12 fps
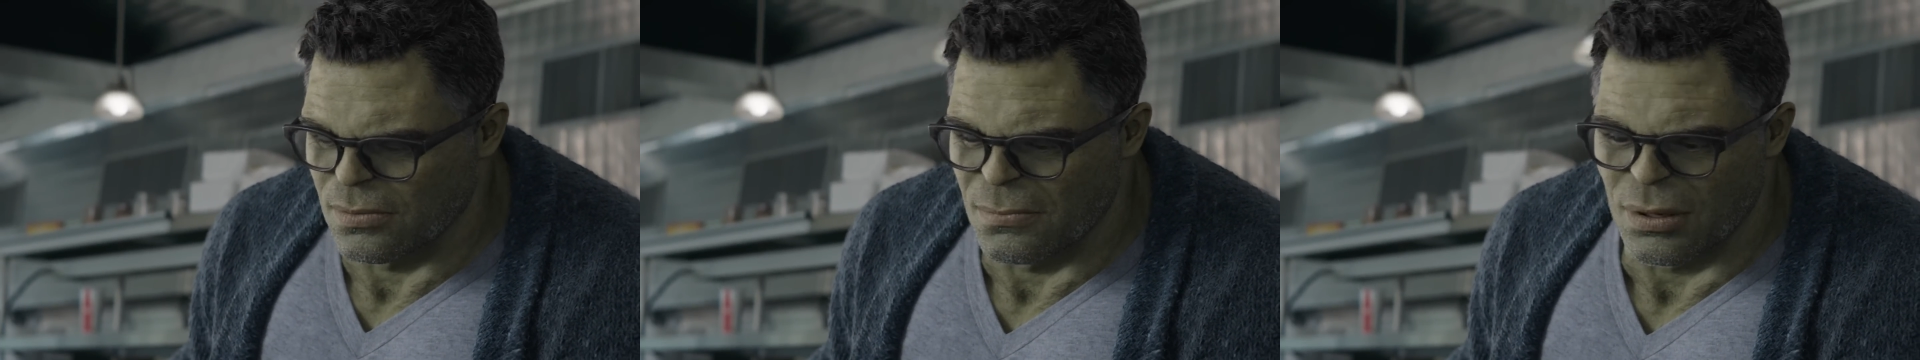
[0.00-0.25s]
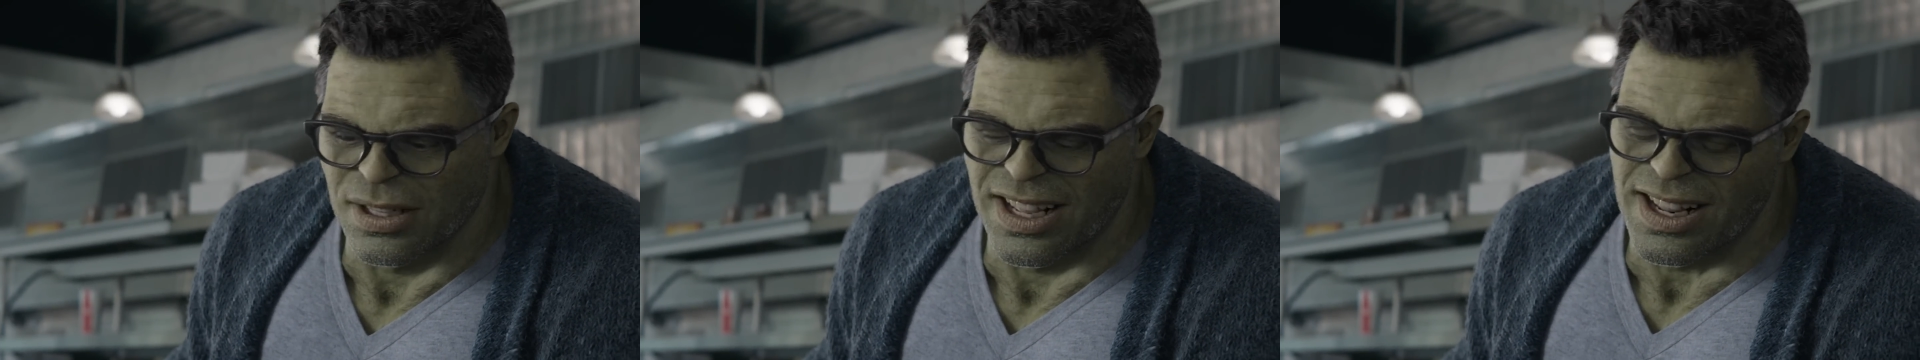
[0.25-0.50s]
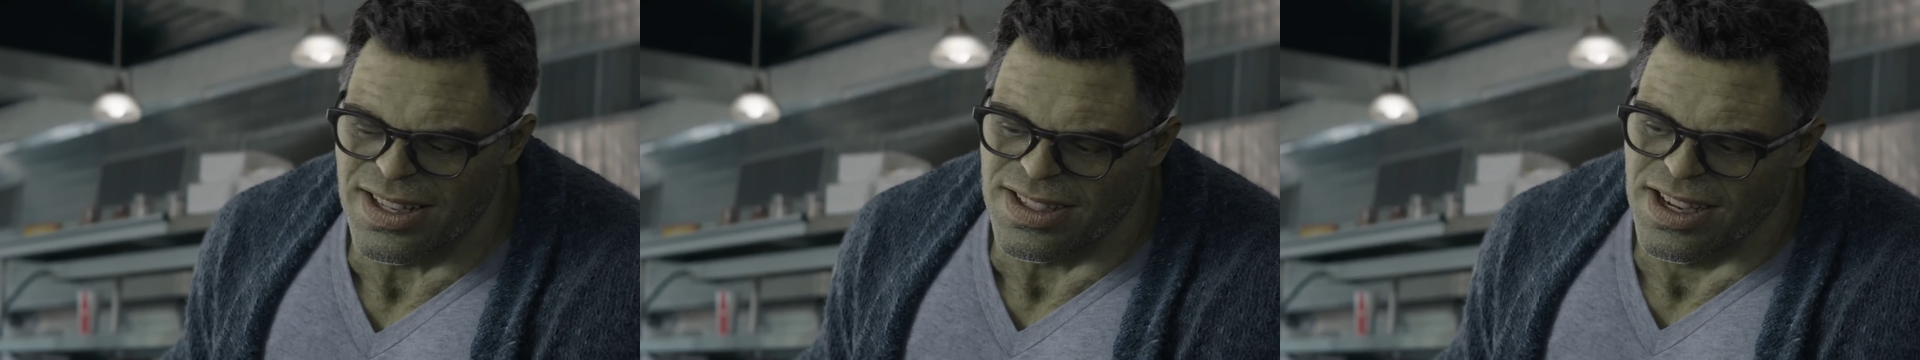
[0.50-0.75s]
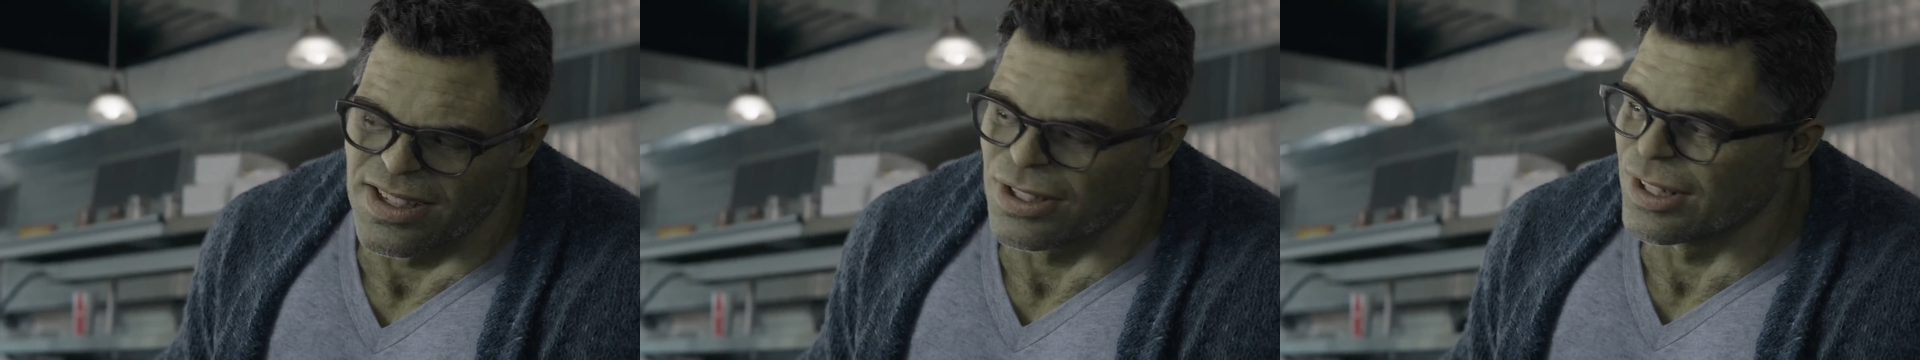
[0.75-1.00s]
But then I
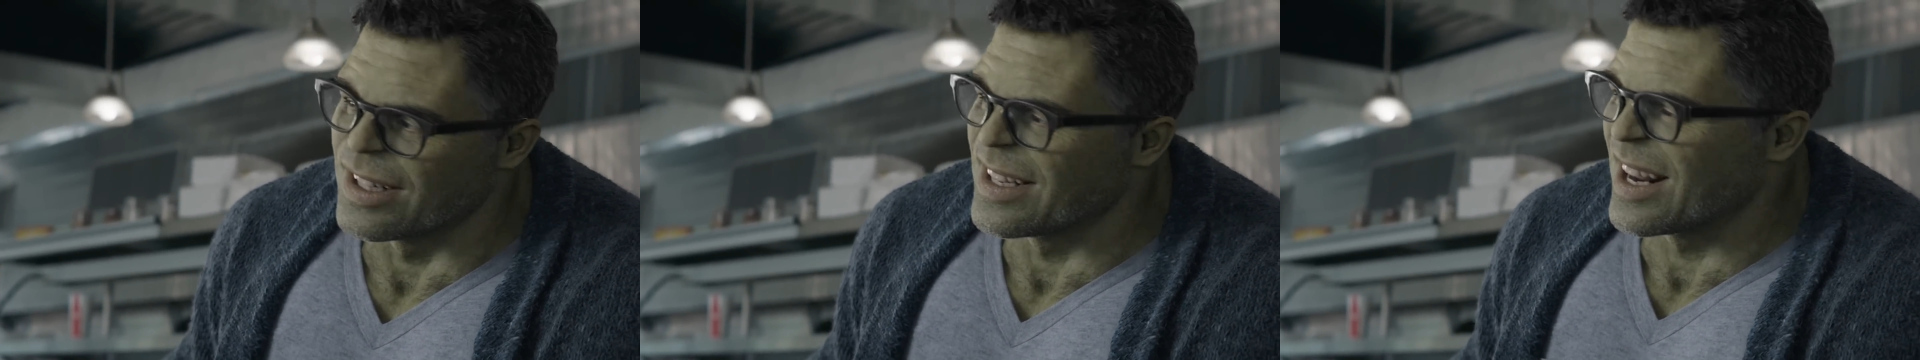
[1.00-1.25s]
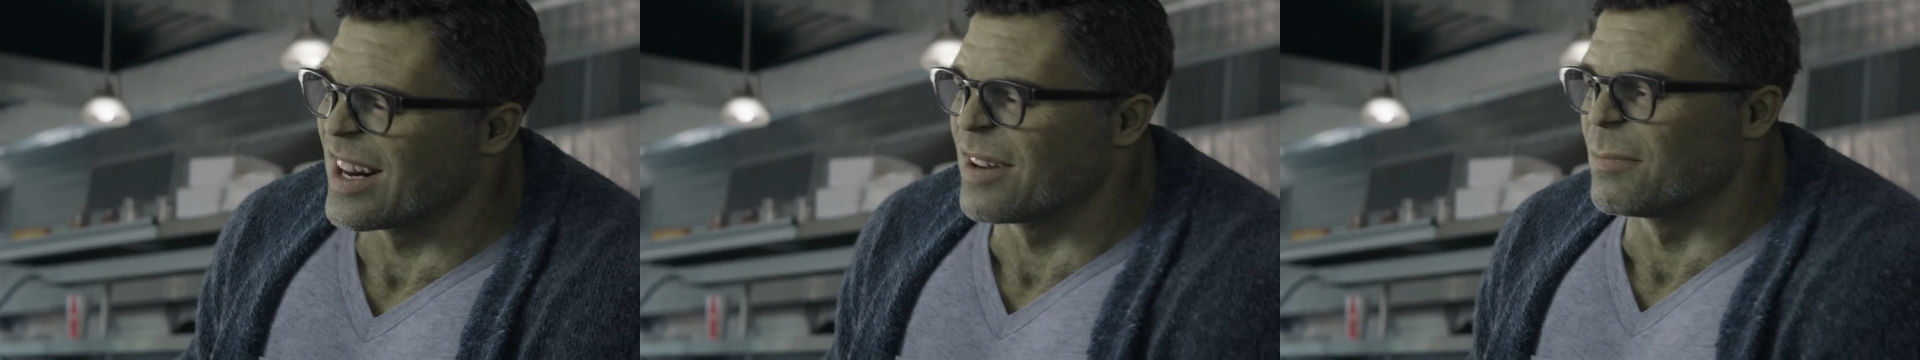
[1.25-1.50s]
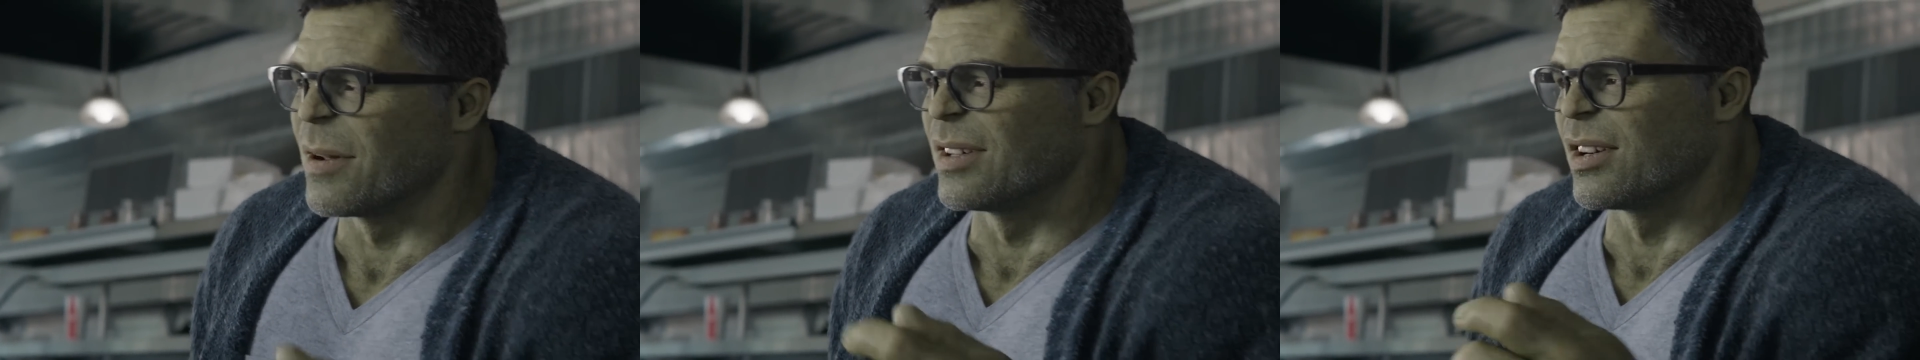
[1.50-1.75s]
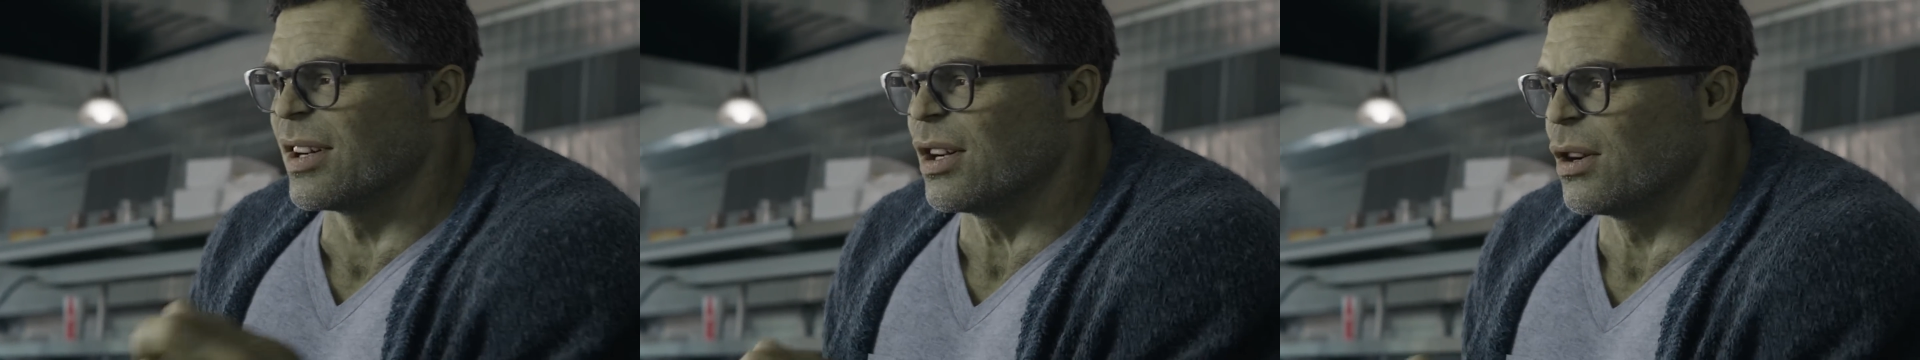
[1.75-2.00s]
start looking at him as the